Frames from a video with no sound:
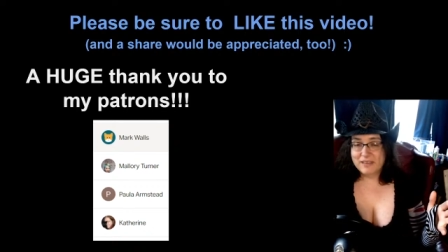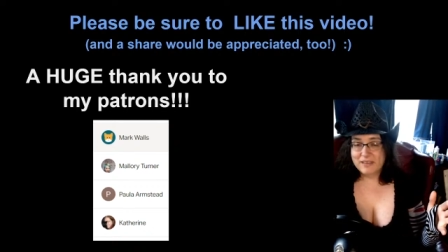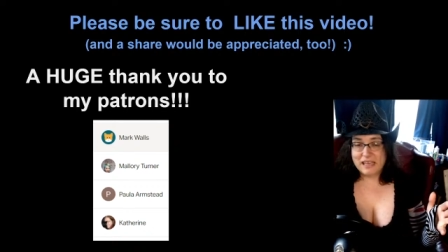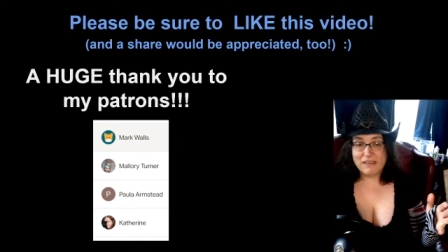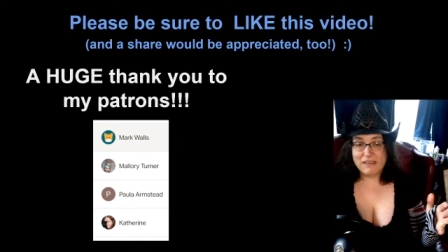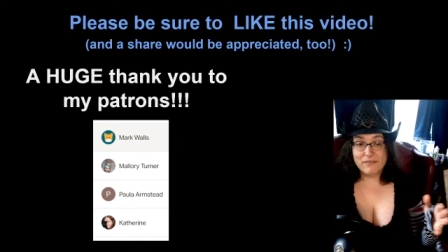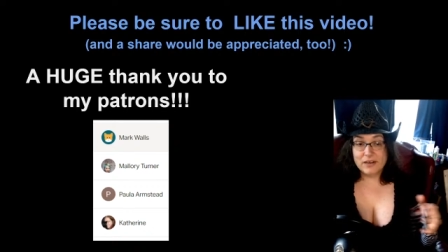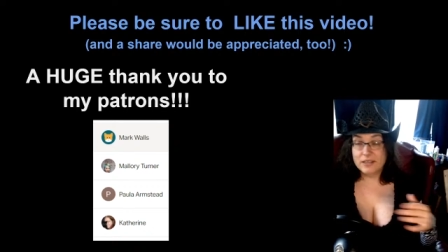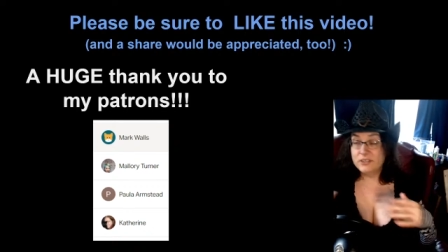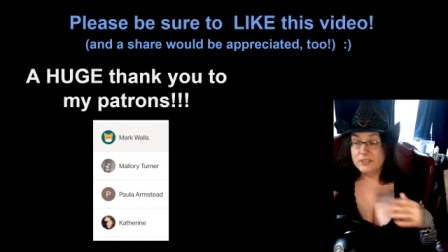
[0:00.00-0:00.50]

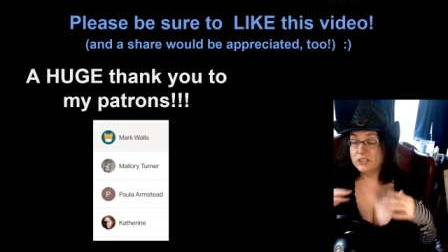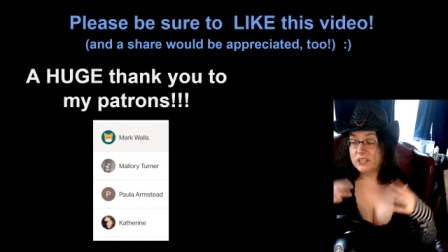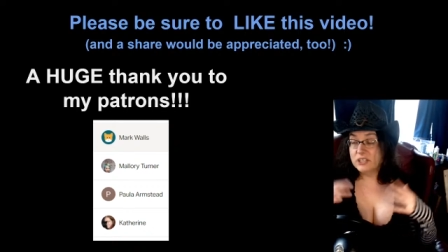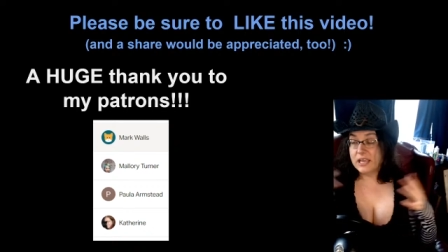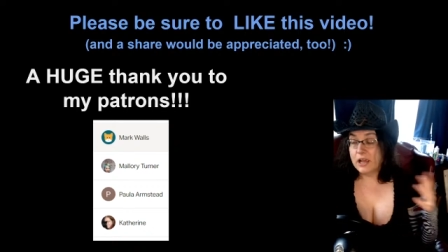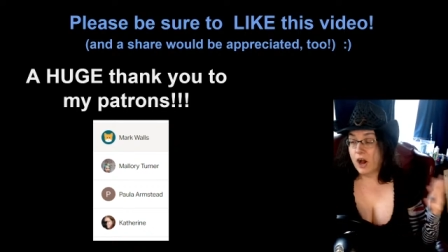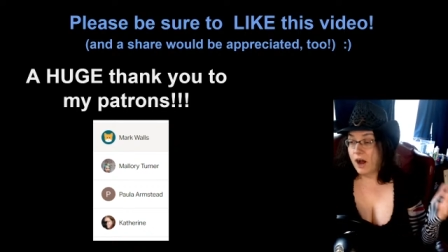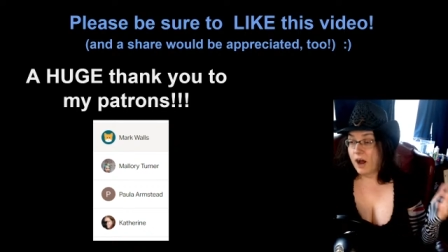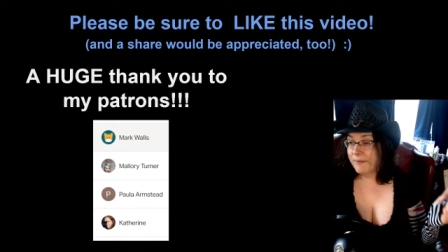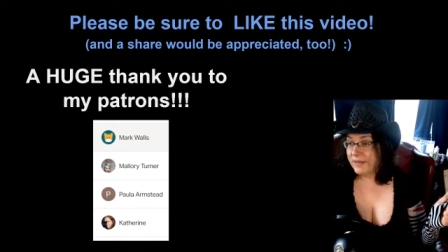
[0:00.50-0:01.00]
even just
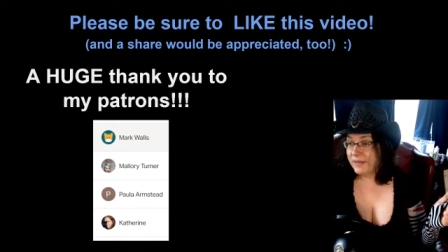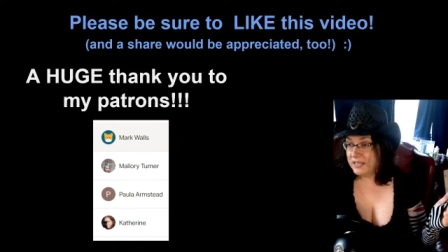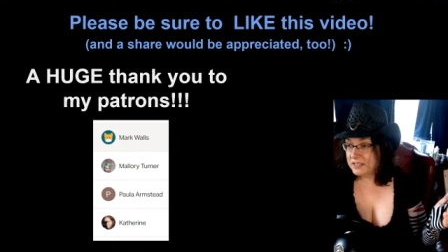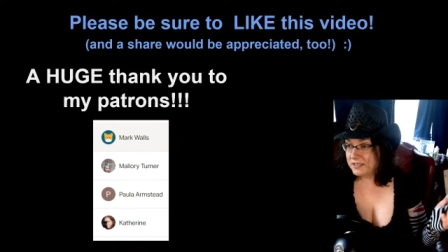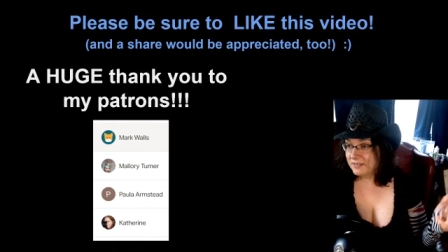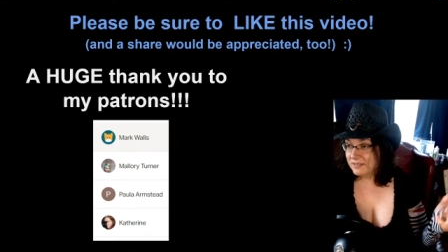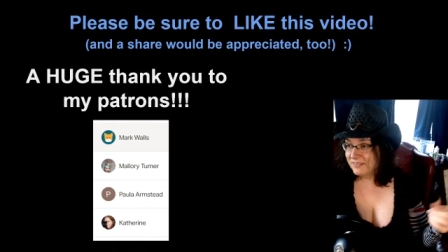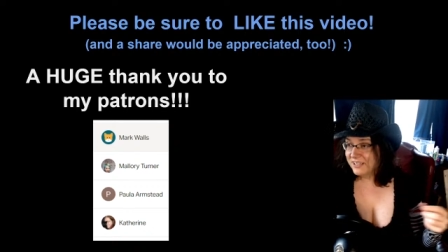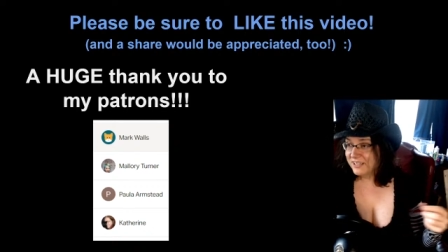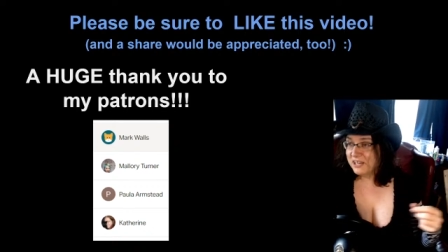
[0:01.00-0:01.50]
a
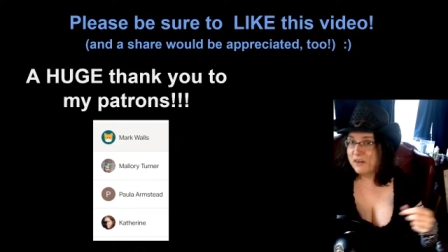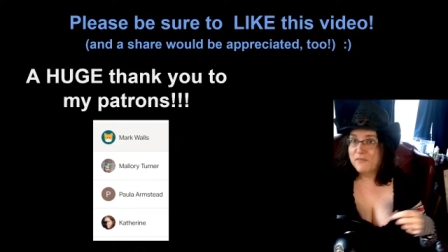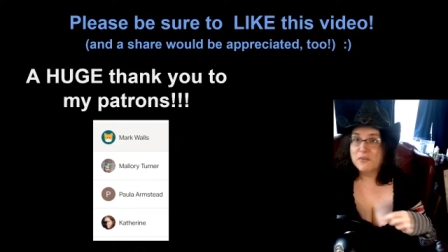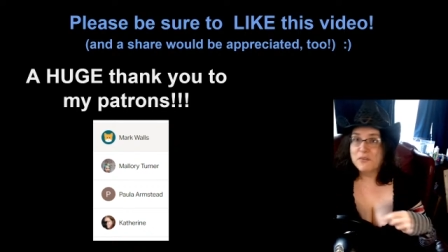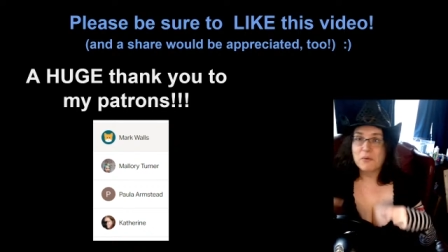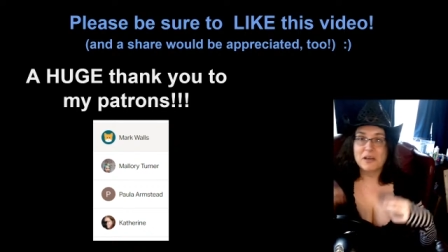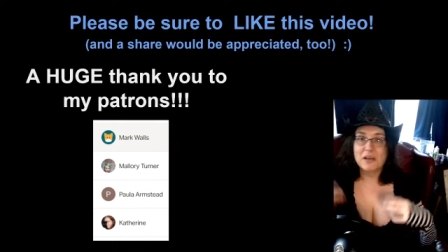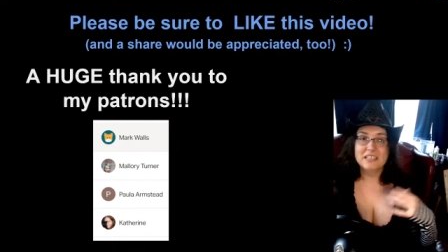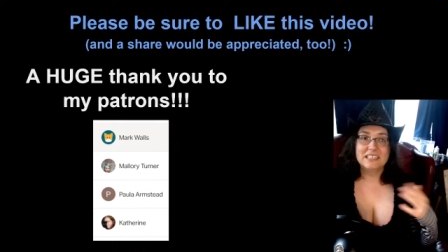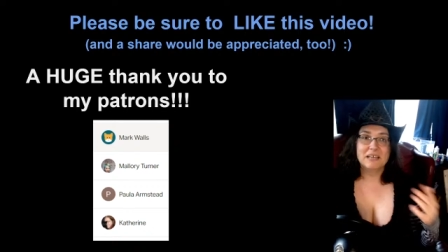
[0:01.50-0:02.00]
comment, you know, if
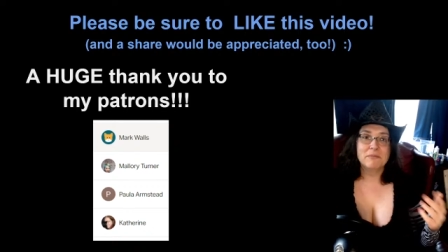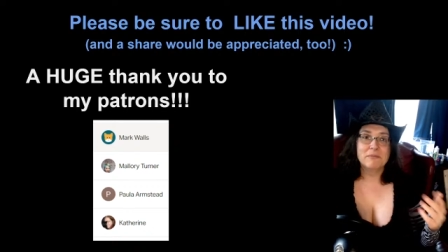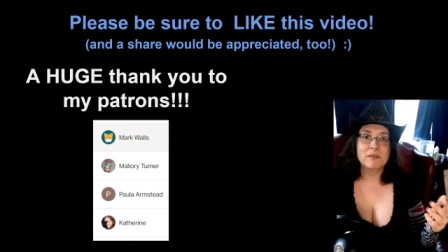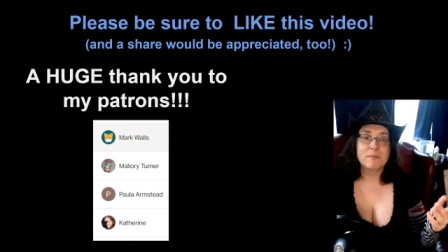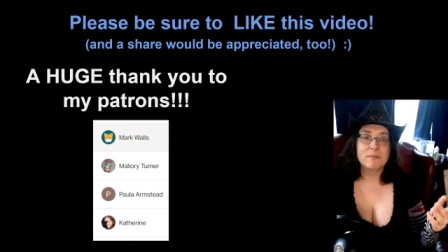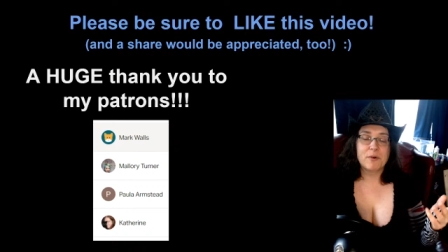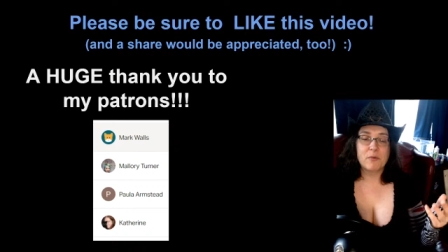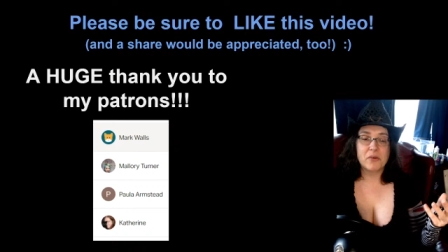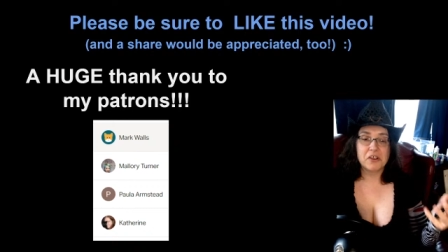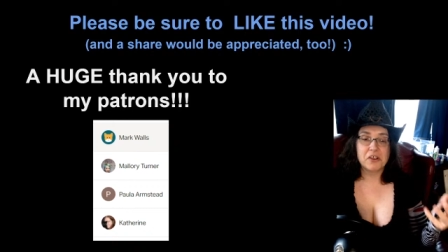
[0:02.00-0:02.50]
you want to tell me
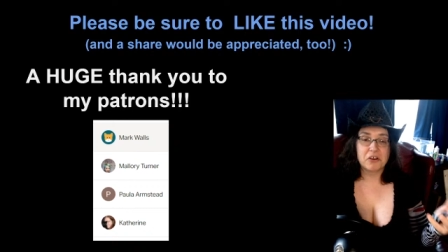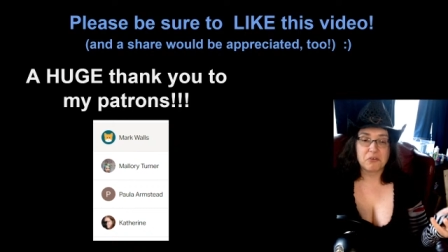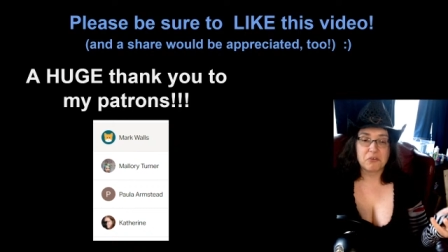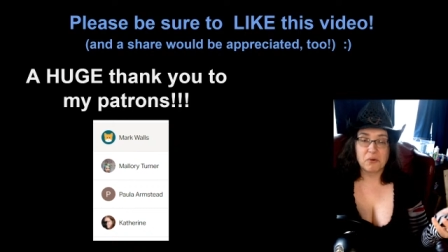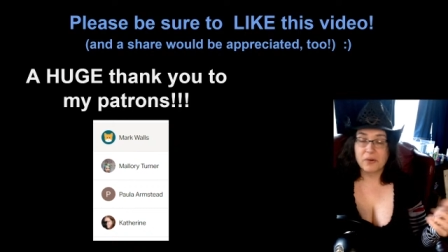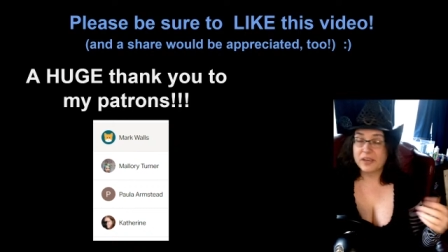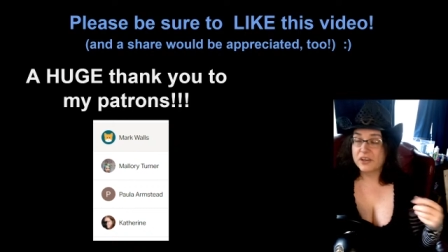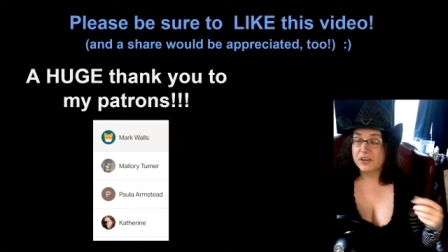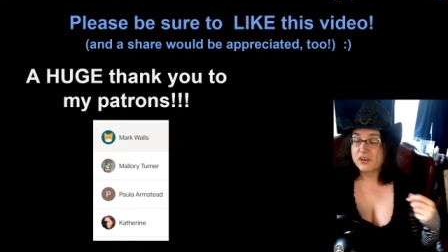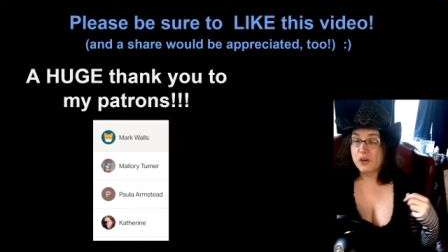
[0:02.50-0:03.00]
about what you're
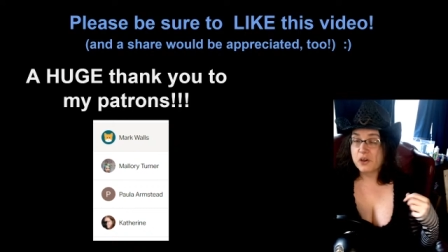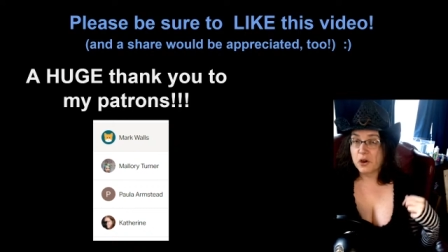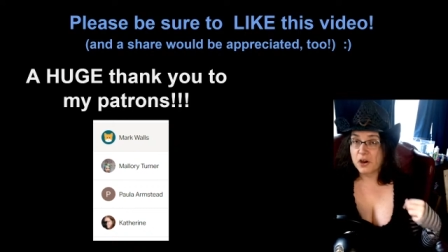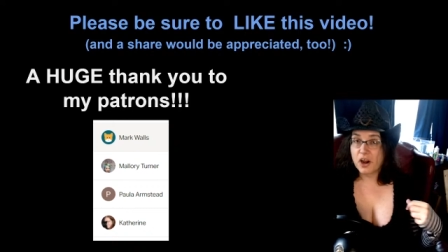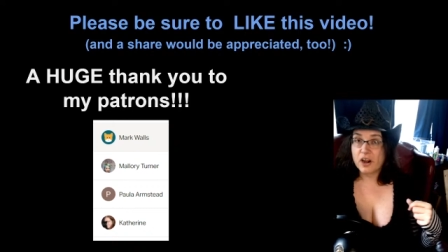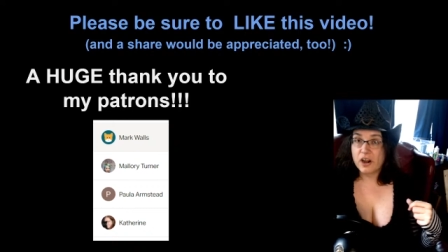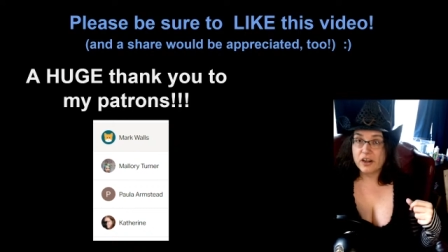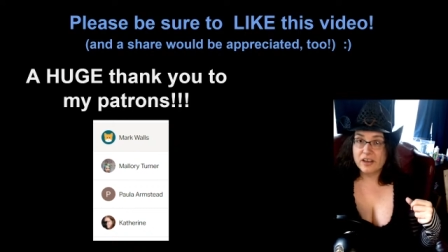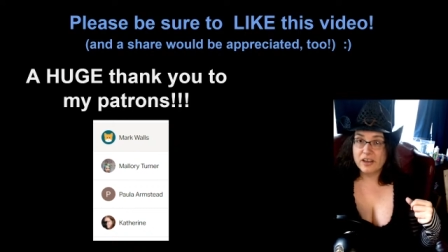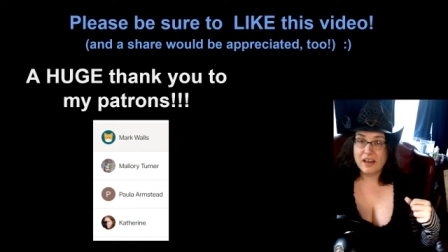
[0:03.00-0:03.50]
growing in your
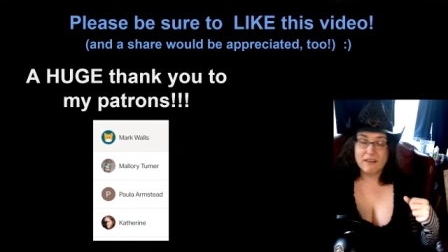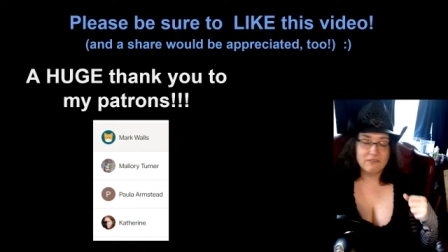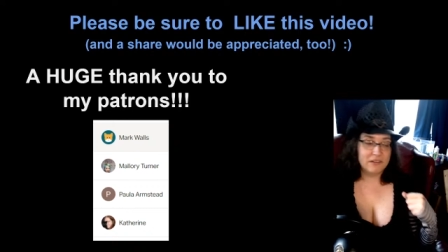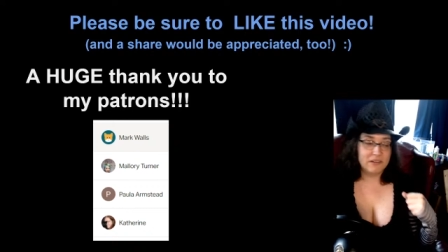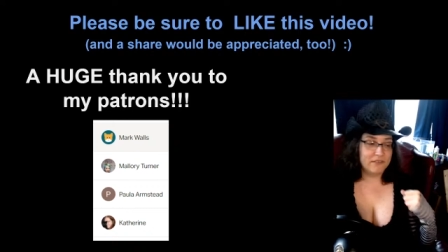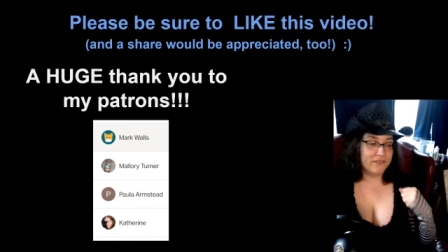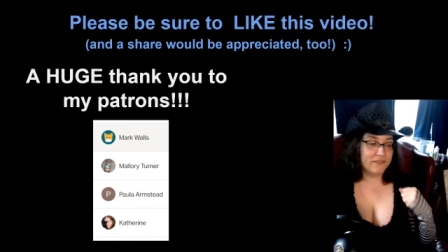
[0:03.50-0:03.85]
garden after the